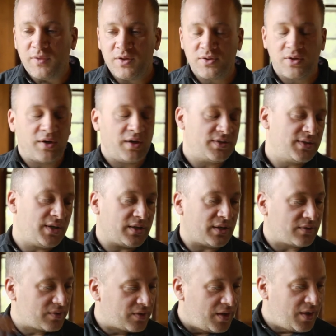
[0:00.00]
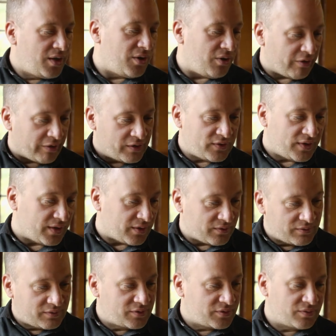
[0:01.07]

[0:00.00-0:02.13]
So I started orienting